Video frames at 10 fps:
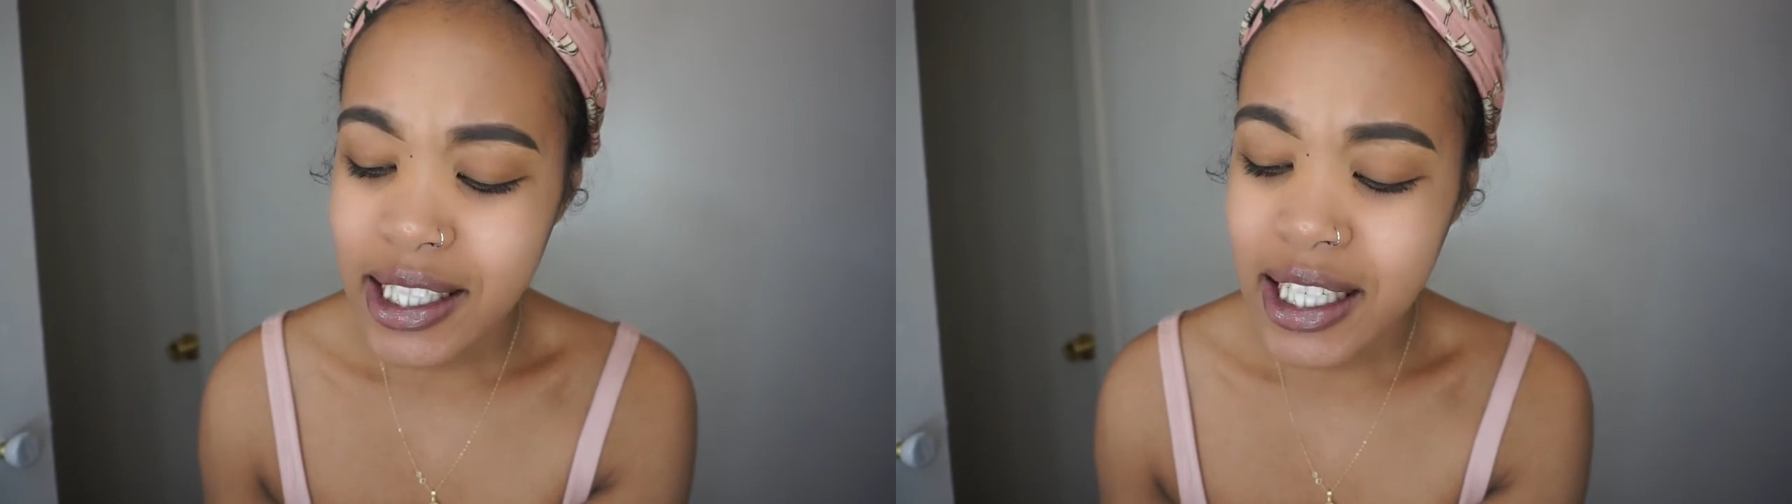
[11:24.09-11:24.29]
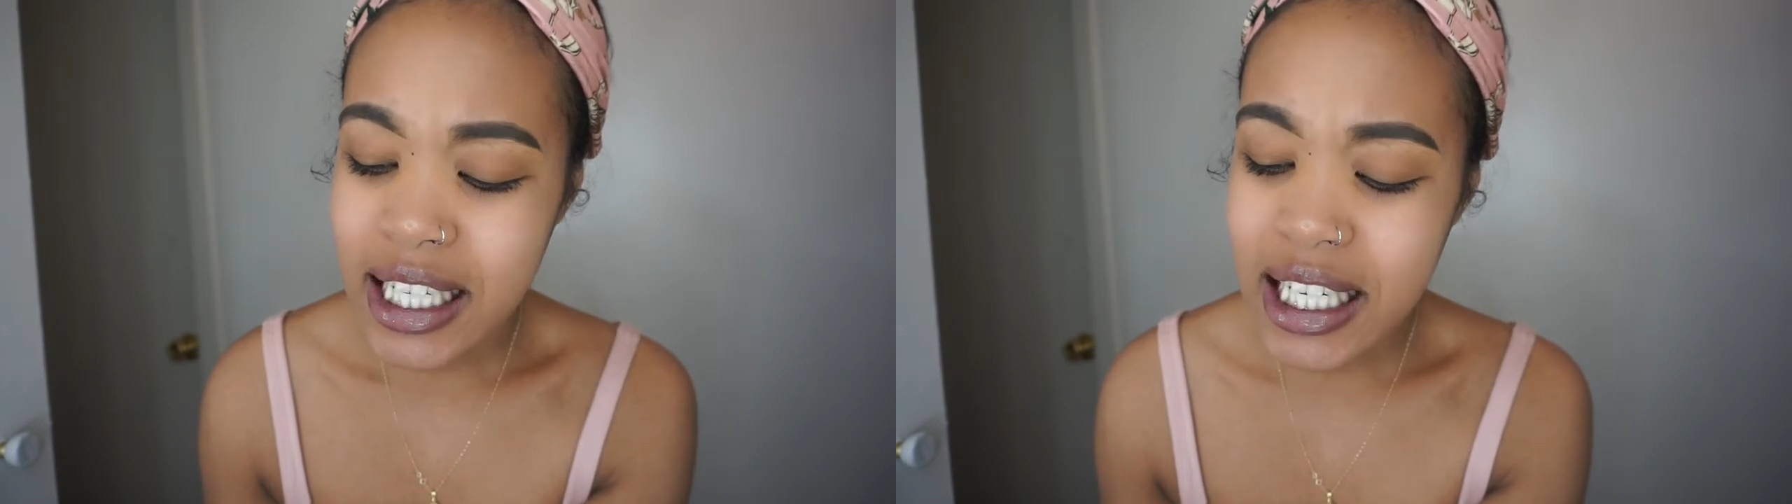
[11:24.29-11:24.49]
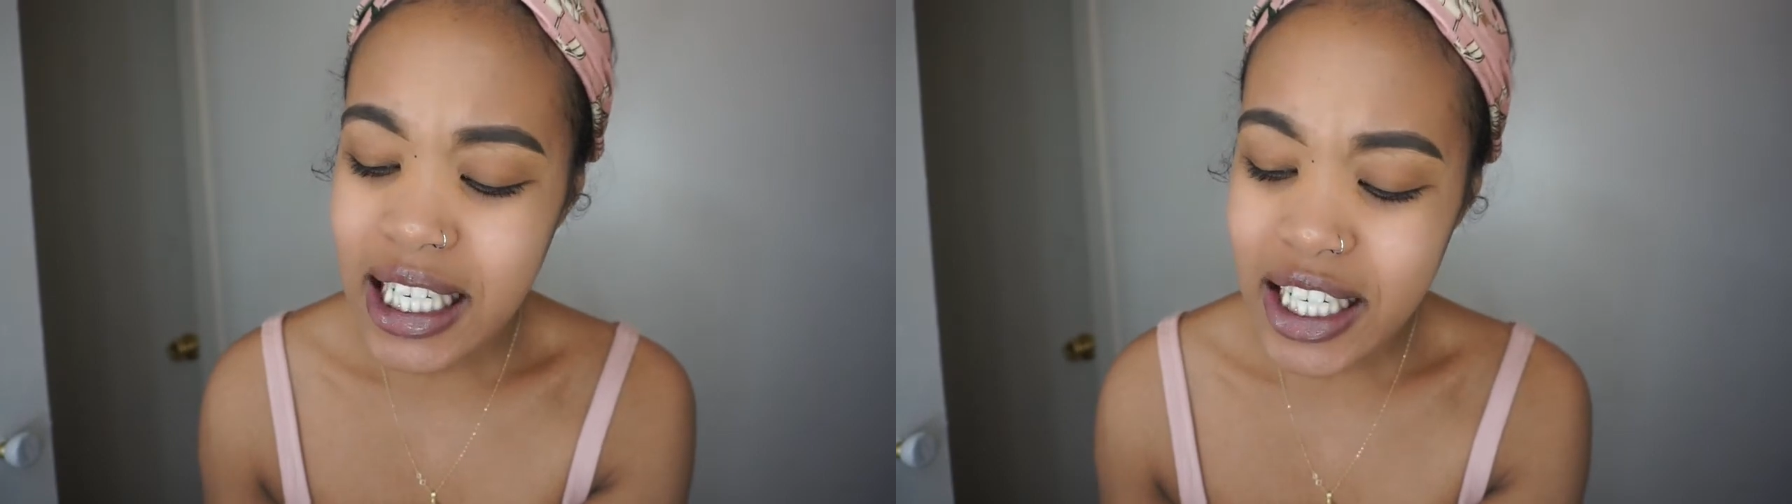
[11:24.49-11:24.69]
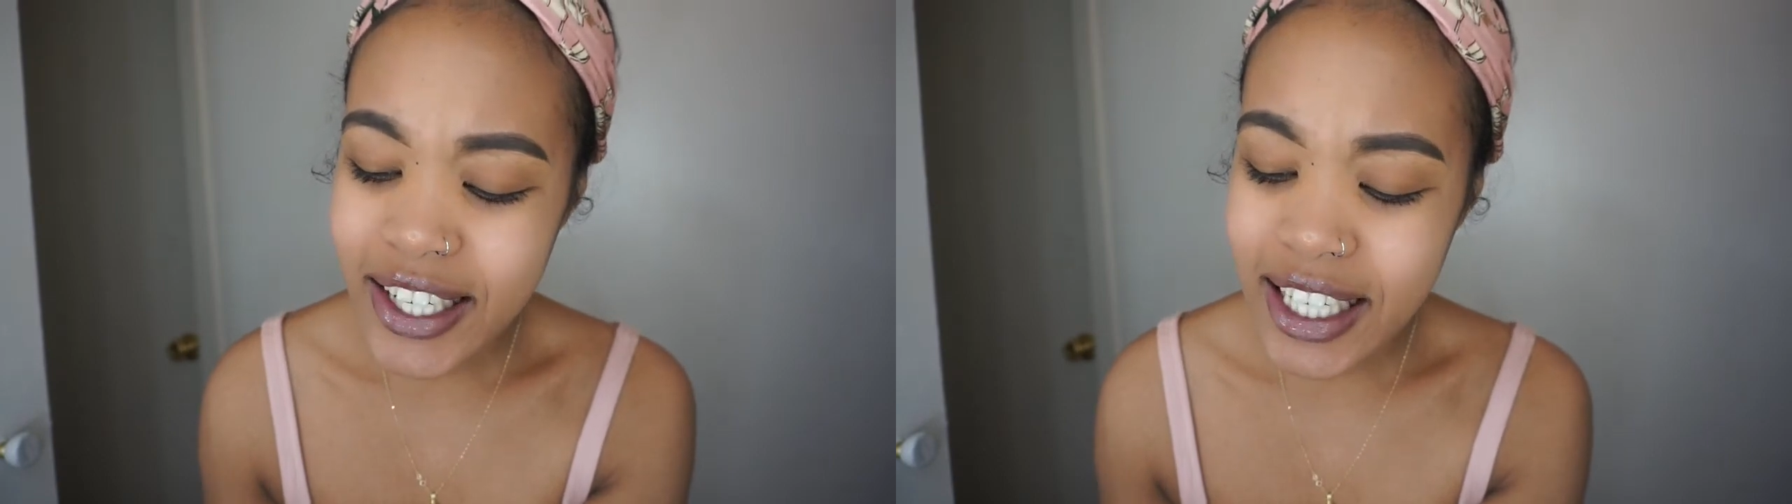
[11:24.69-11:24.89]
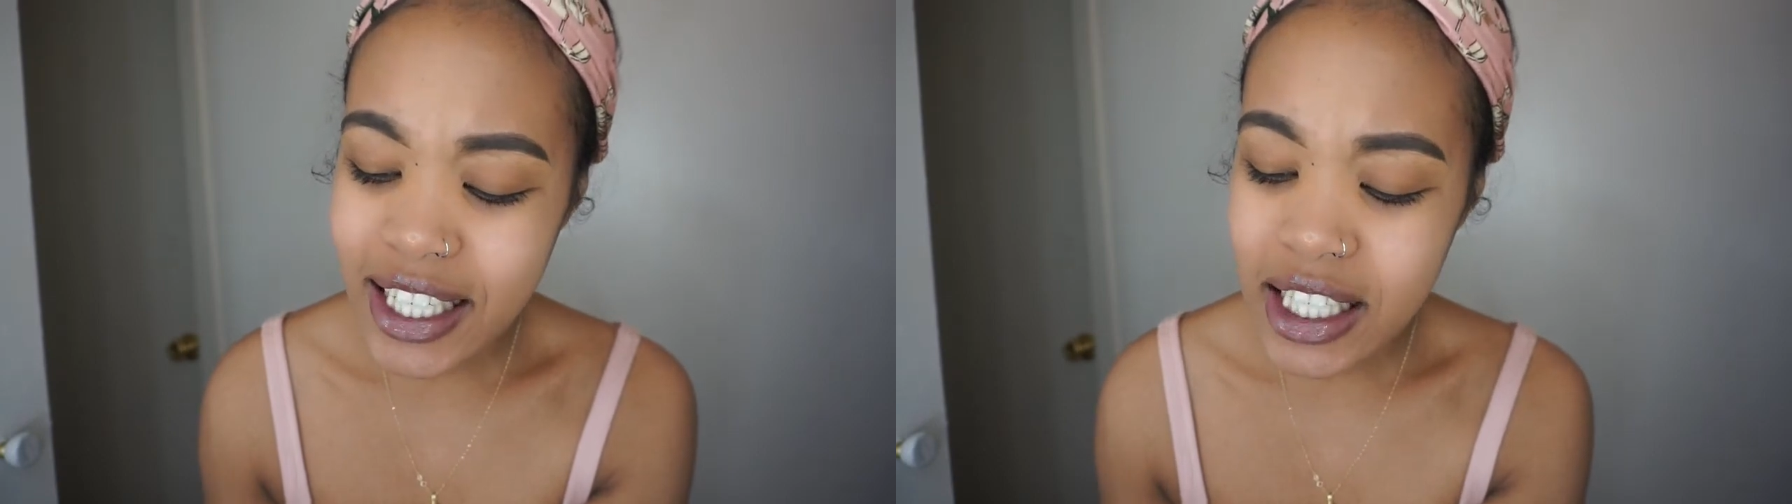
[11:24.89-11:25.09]

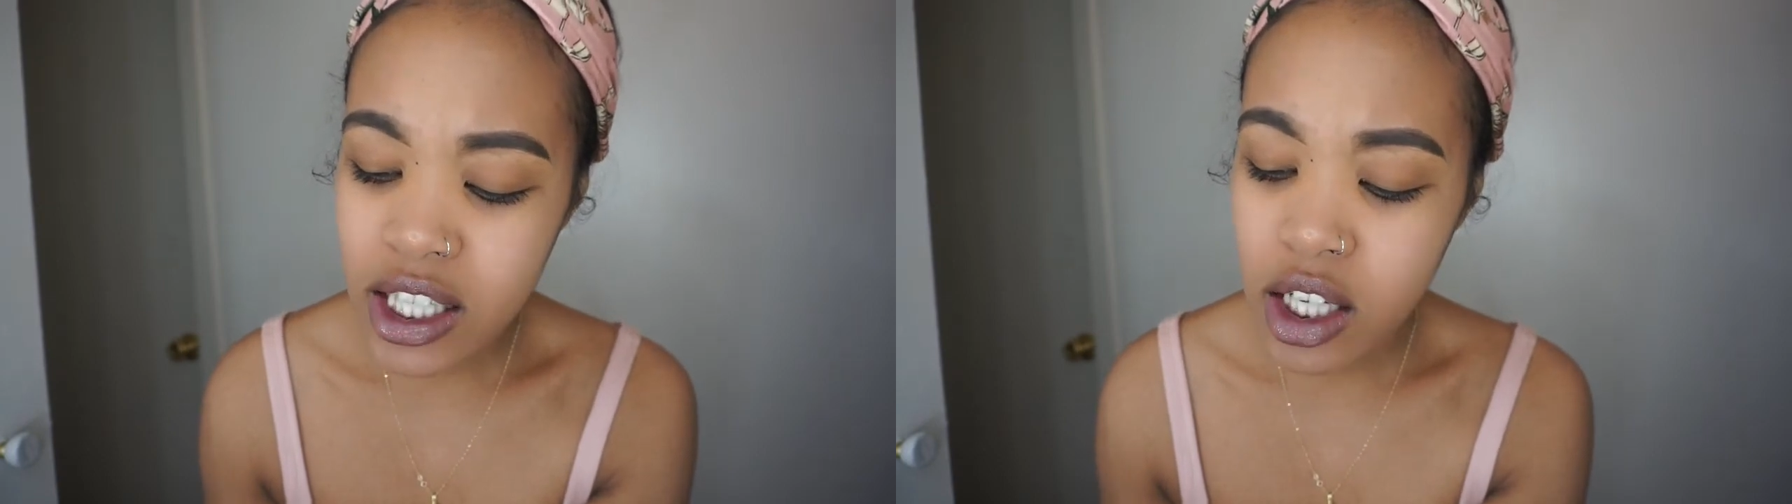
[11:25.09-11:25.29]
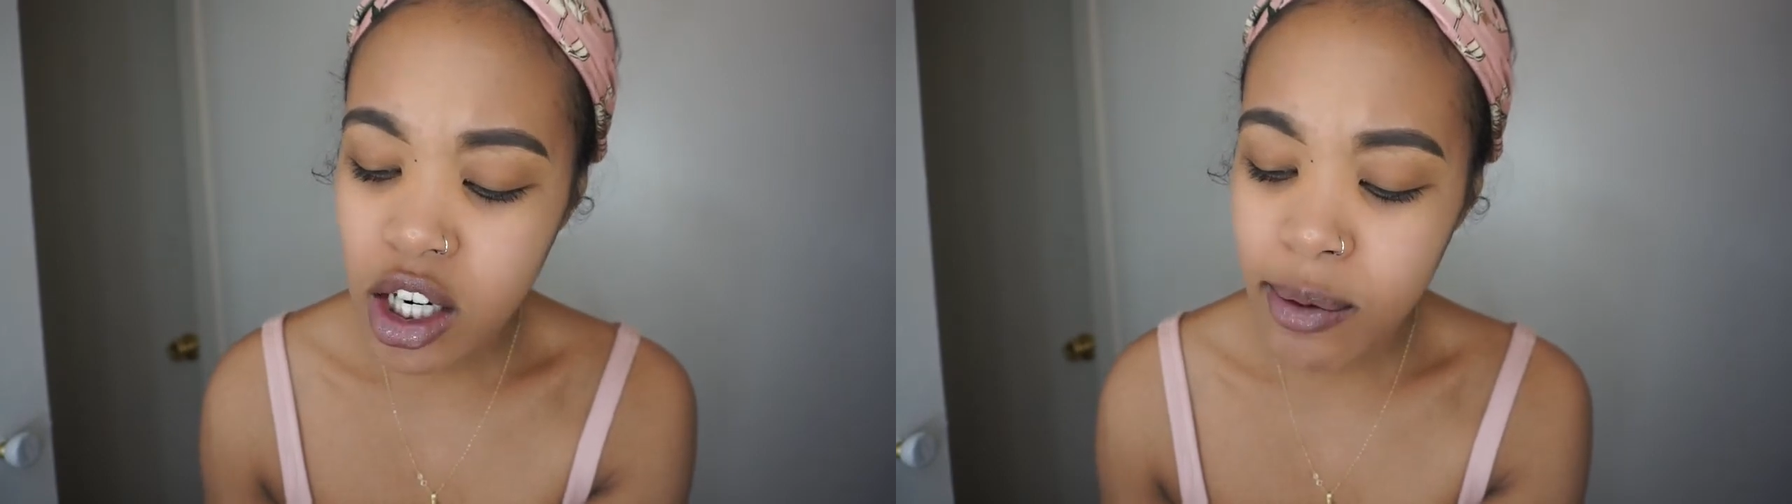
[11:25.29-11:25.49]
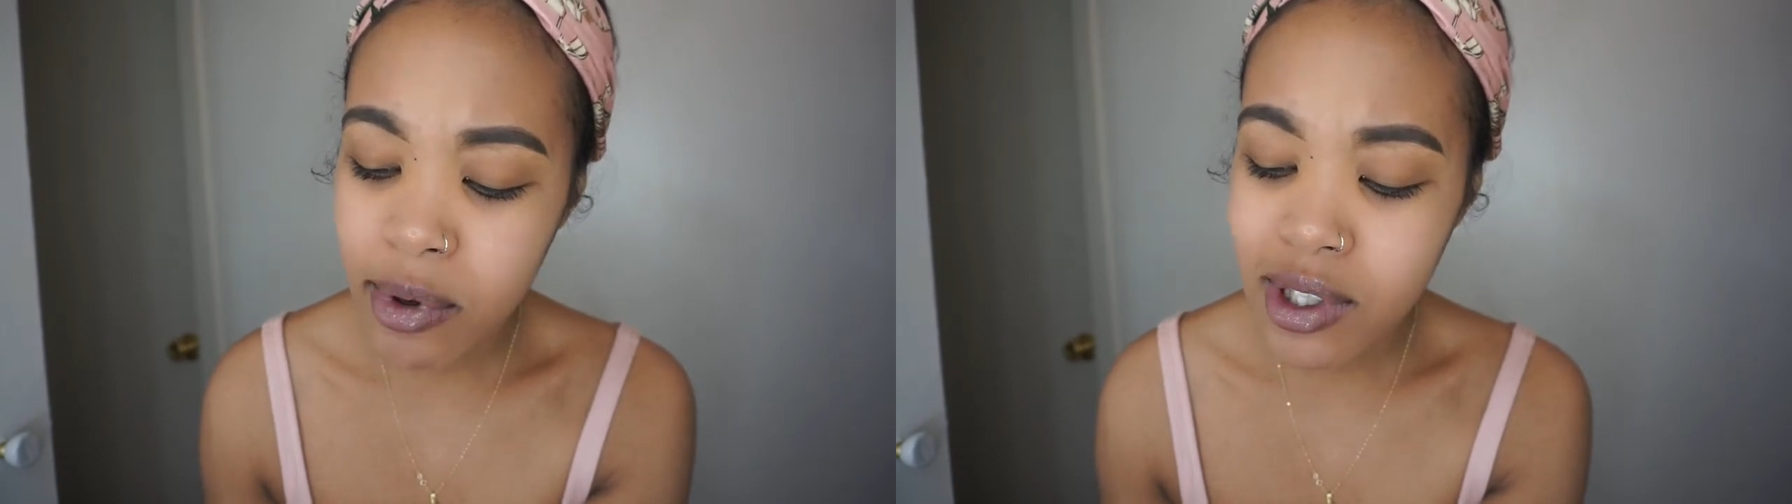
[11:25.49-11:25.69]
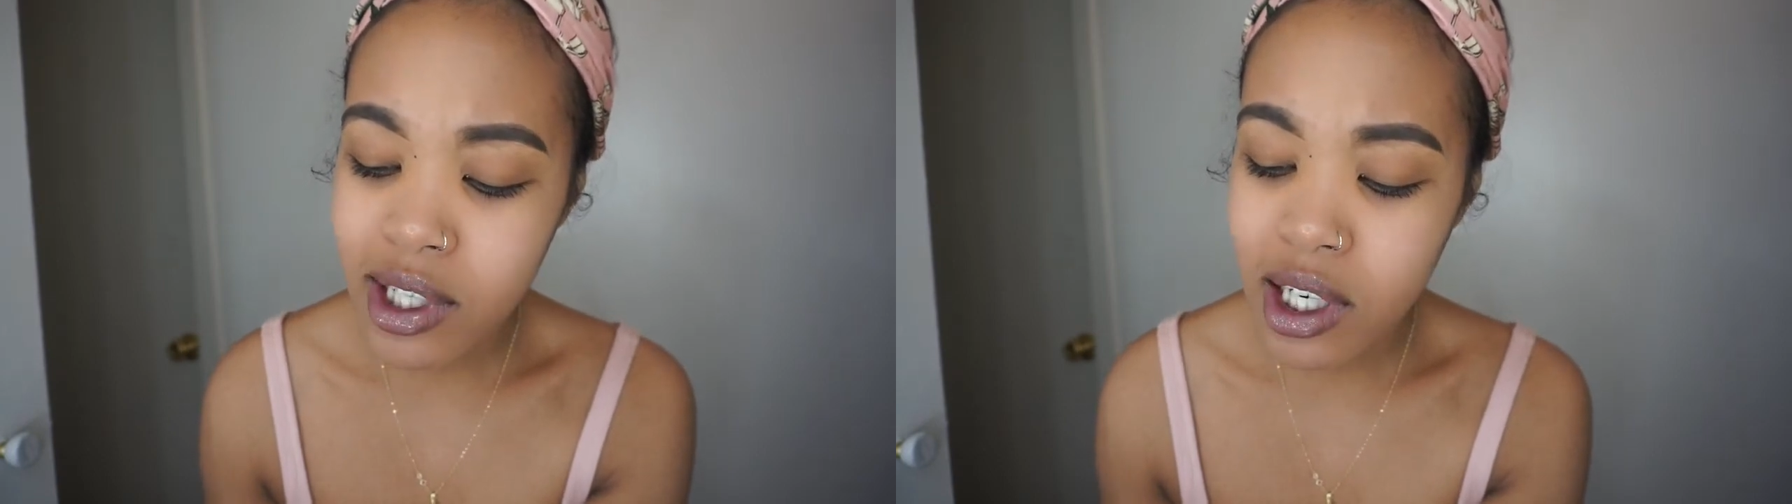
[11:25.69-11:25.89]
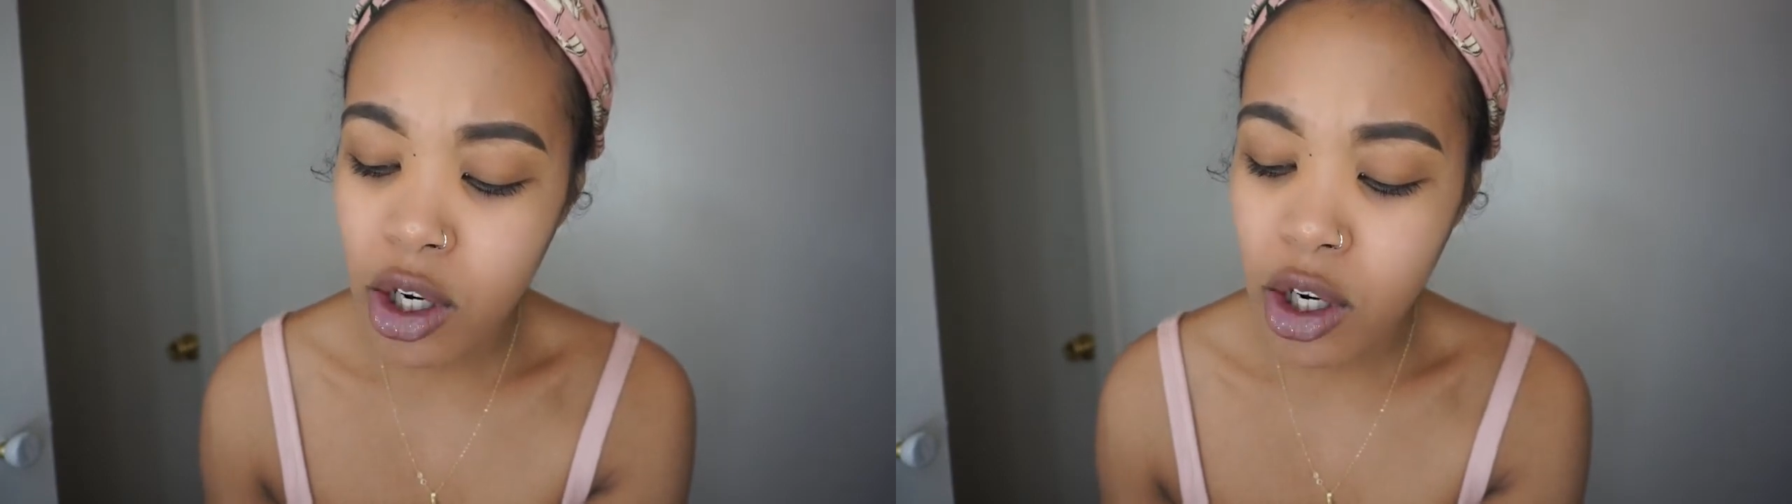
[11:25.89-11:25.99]
clearness in the eyebrows and a